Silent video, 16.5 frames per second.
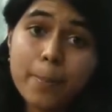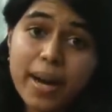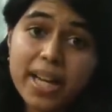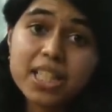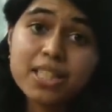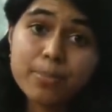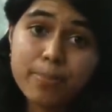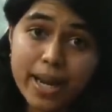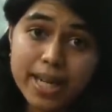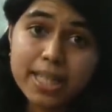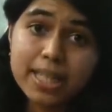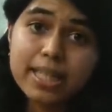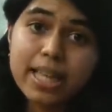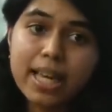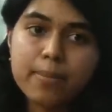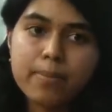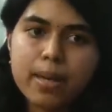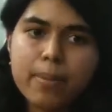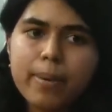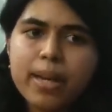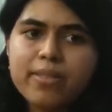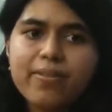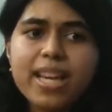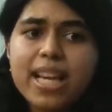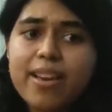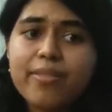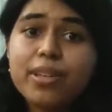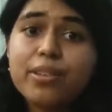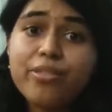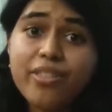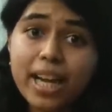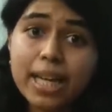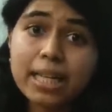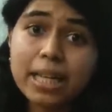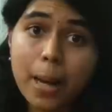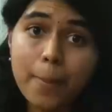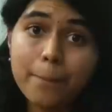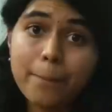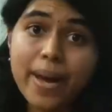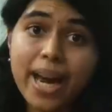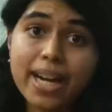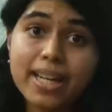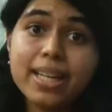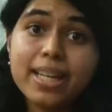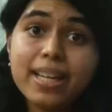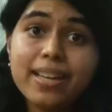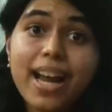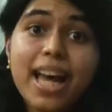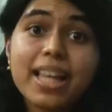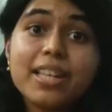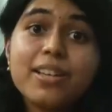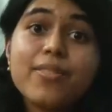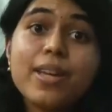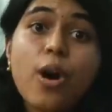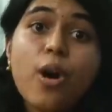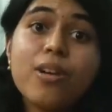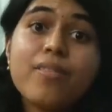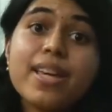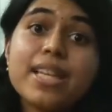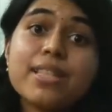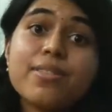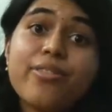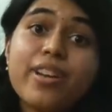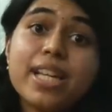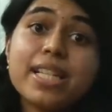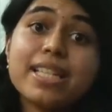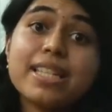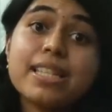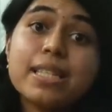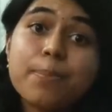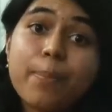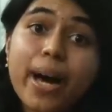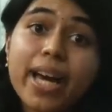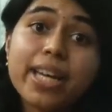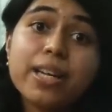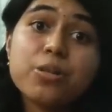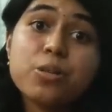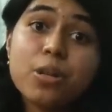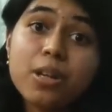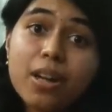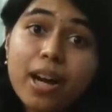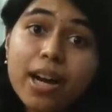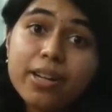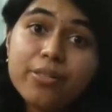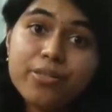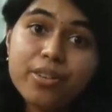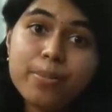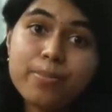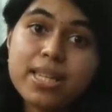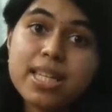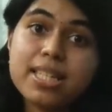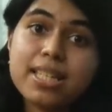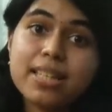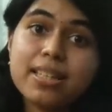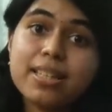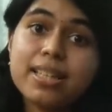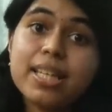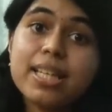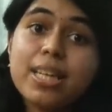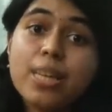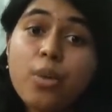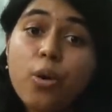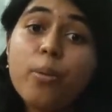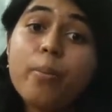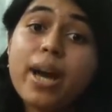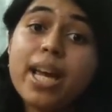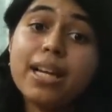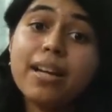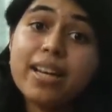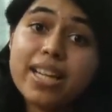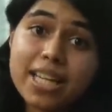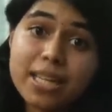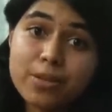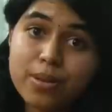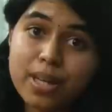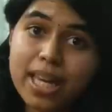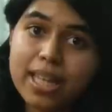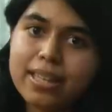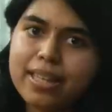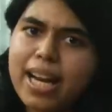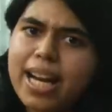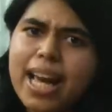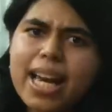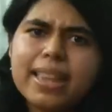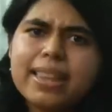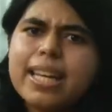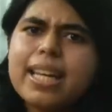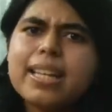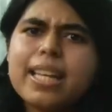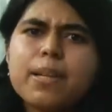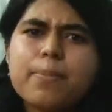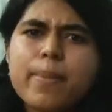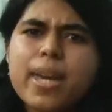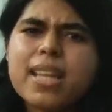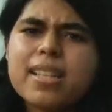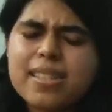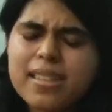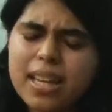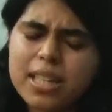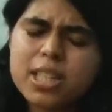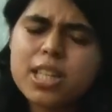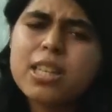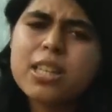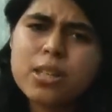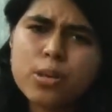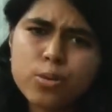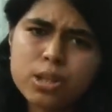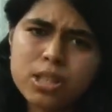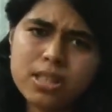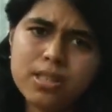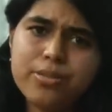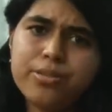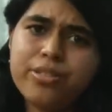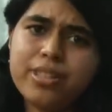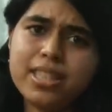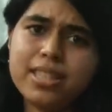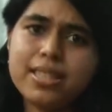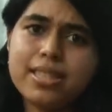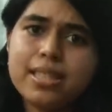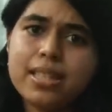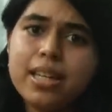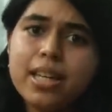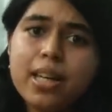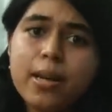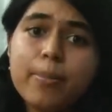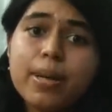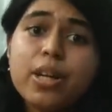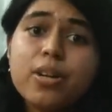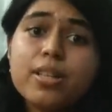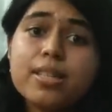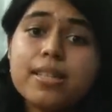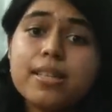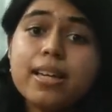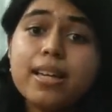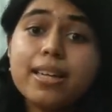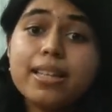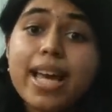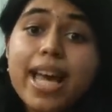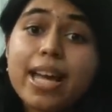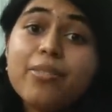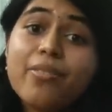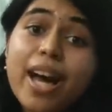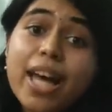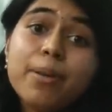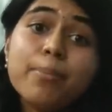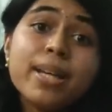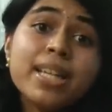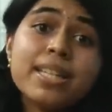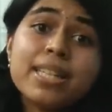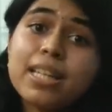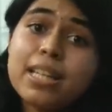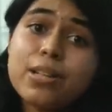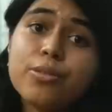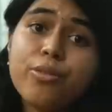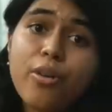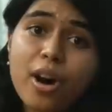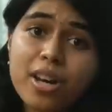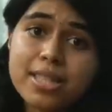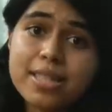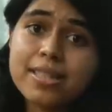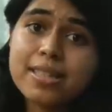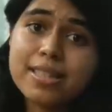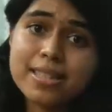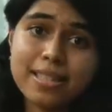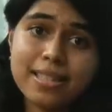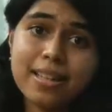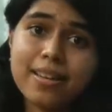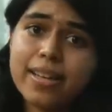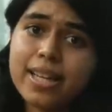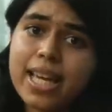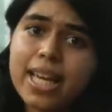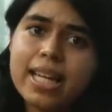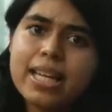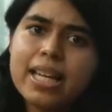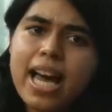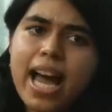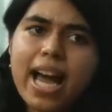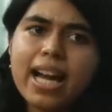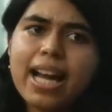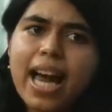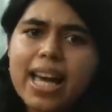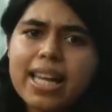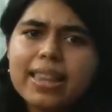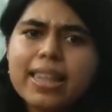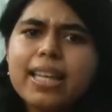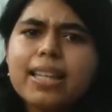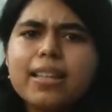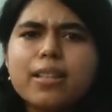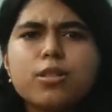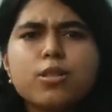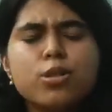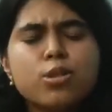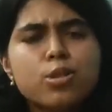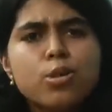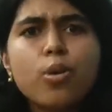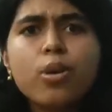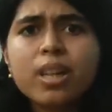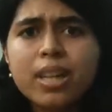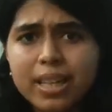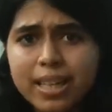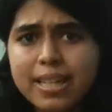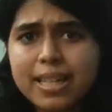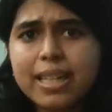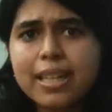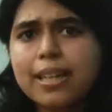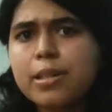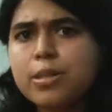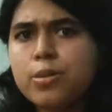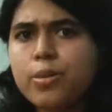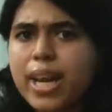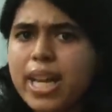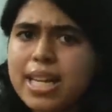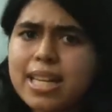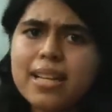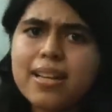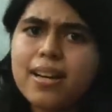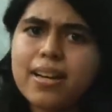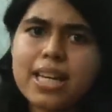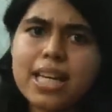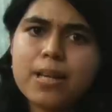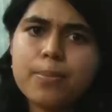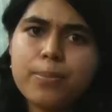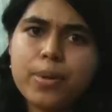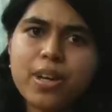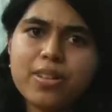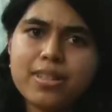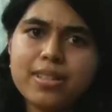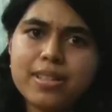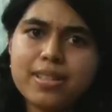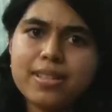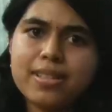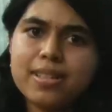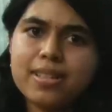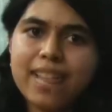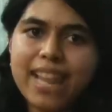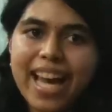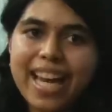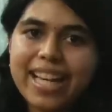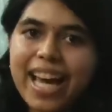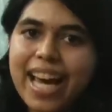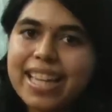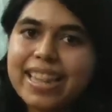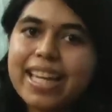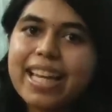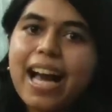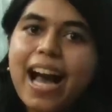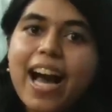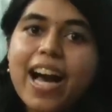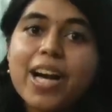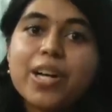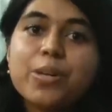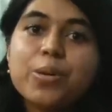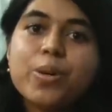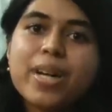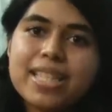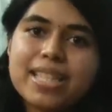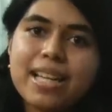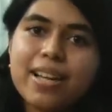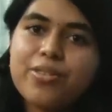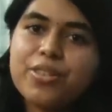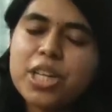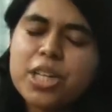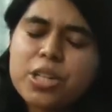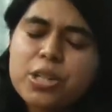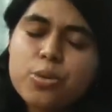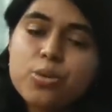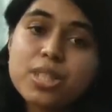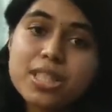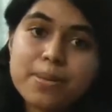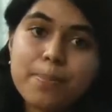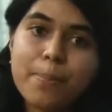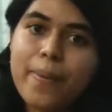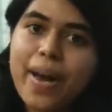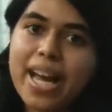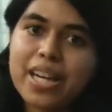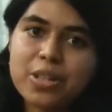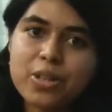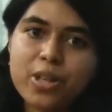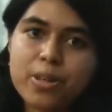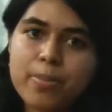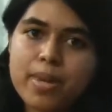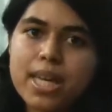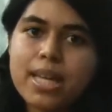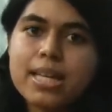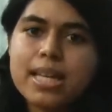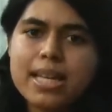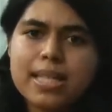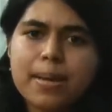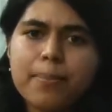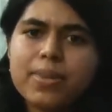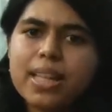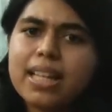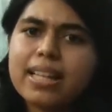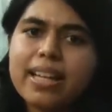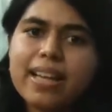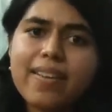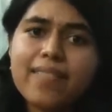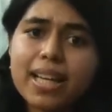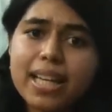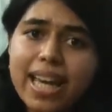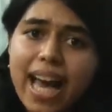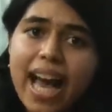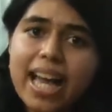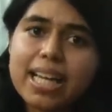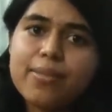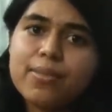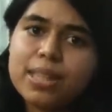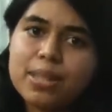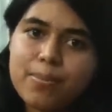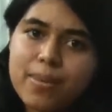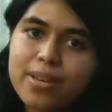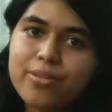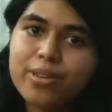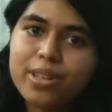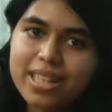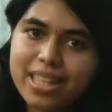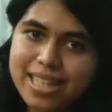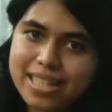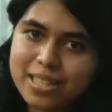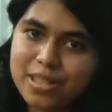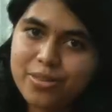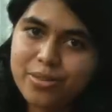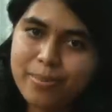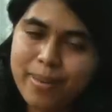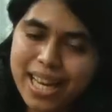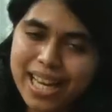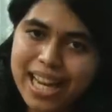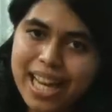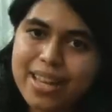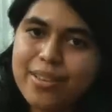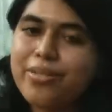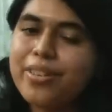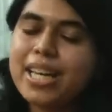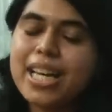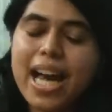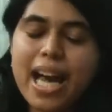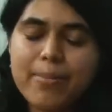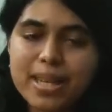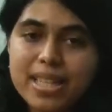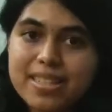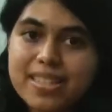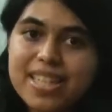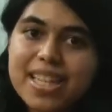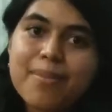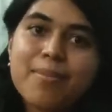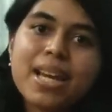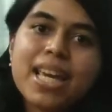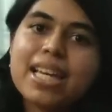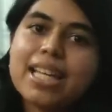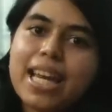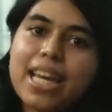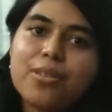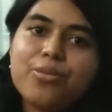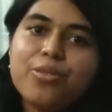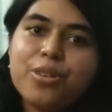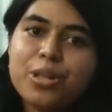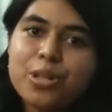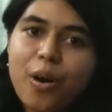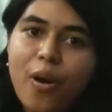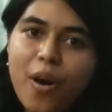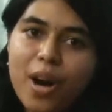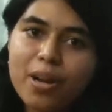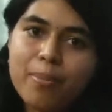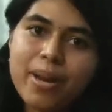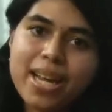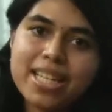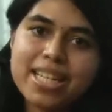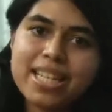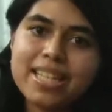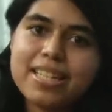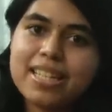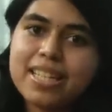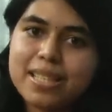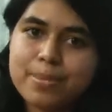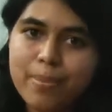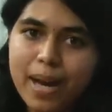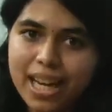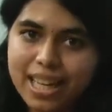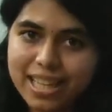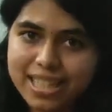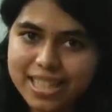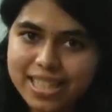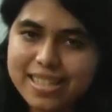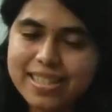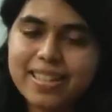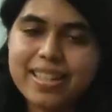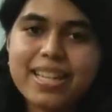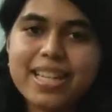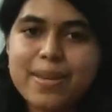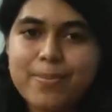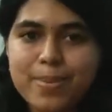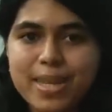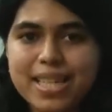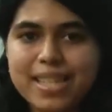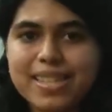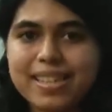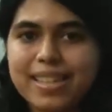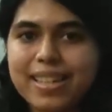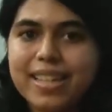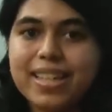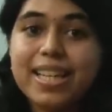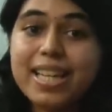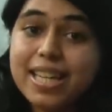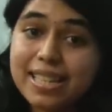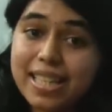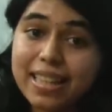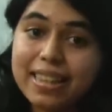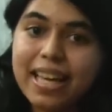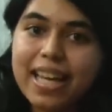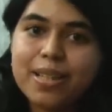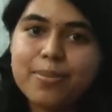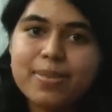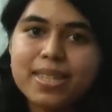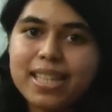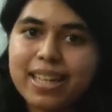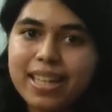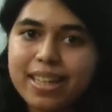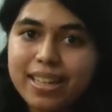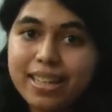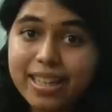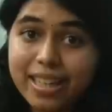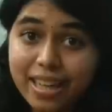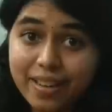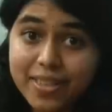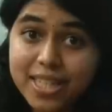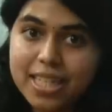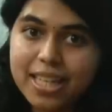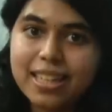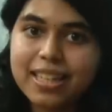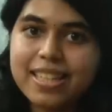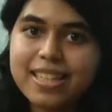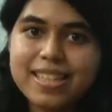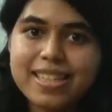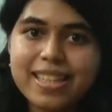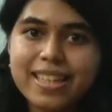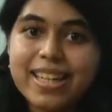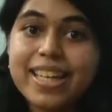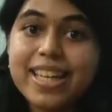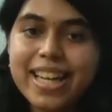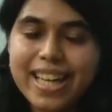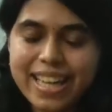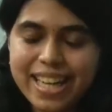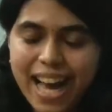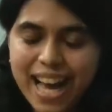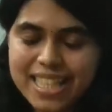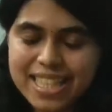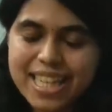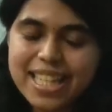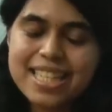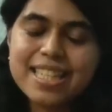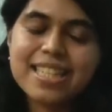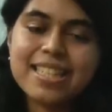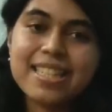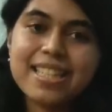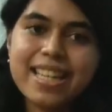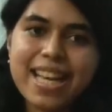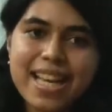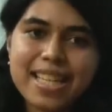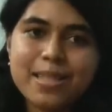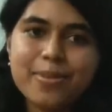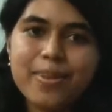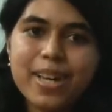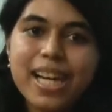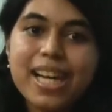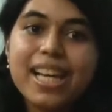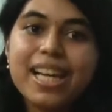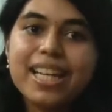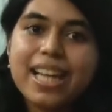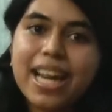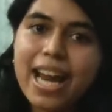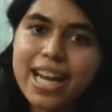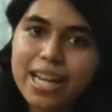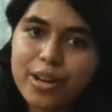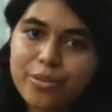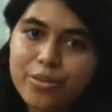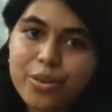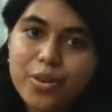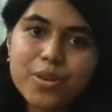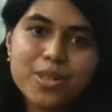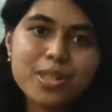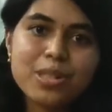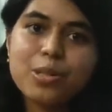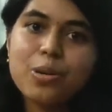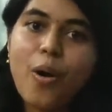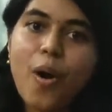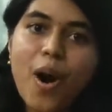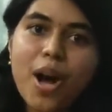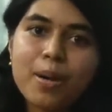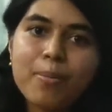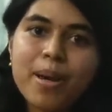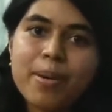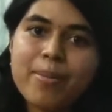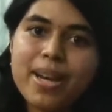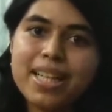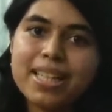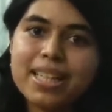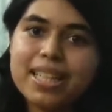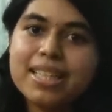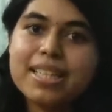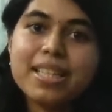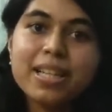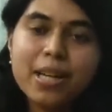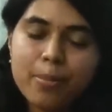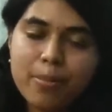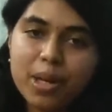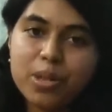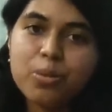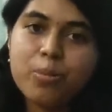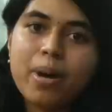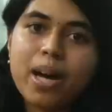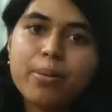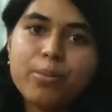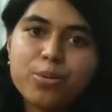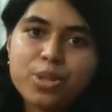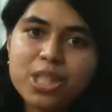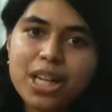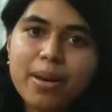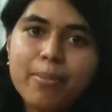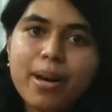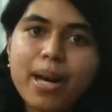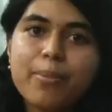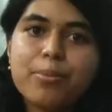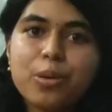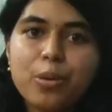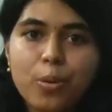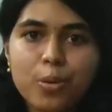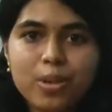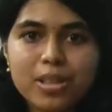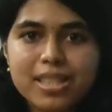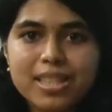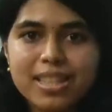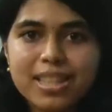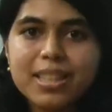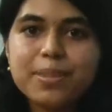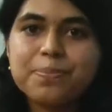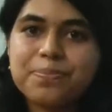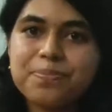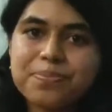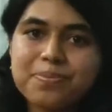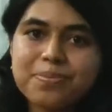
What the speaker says: much better than me, but we never felt compared. Rather, we always felt inspired to learn from each other, grow by learning together. And I think that makes such a huge difference because the environment here fosters learning, and I think that is so critical to any learning process. And I think AhaGuru has left a huge impact on me, something that I will carry with me for the rest of my life. I'm extremely grateful to all my teachers, Balaji sir, DPS sir, Santanam sir, Ravi Shankar sir, Rajesh sir as well. And of course to all my mentors, Madhu ma'am, Usha ma'am, Gokul sir.